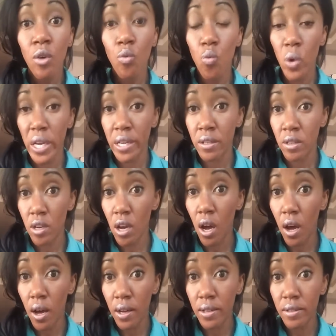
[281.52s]
when
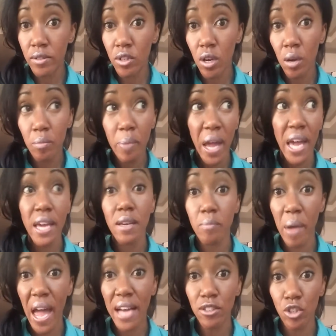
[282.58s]
a paying
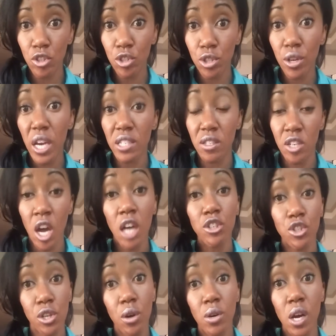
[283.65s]
passenger has not
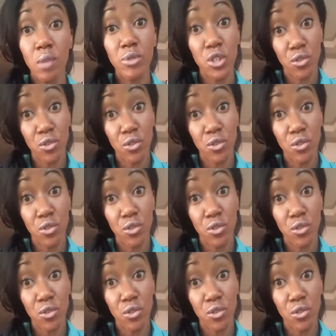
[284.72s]
showed up,